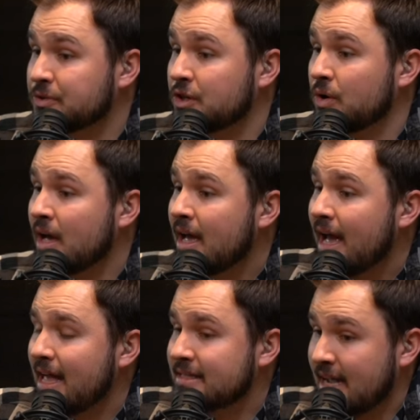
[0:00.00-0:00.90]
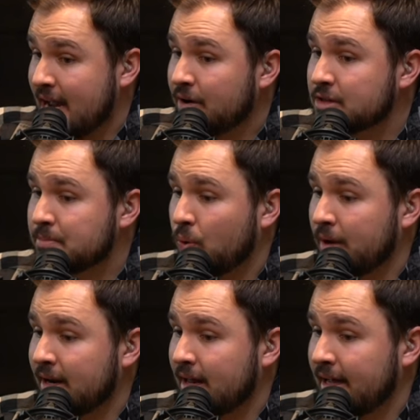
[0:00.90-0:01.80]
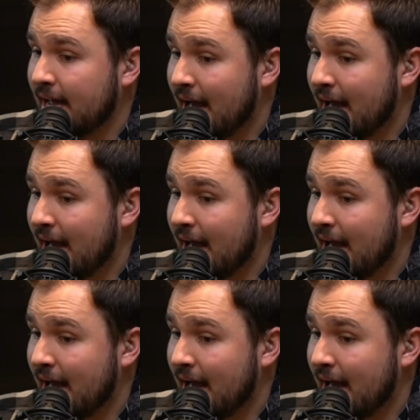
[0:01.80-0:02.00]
So, to Aaron's point, like,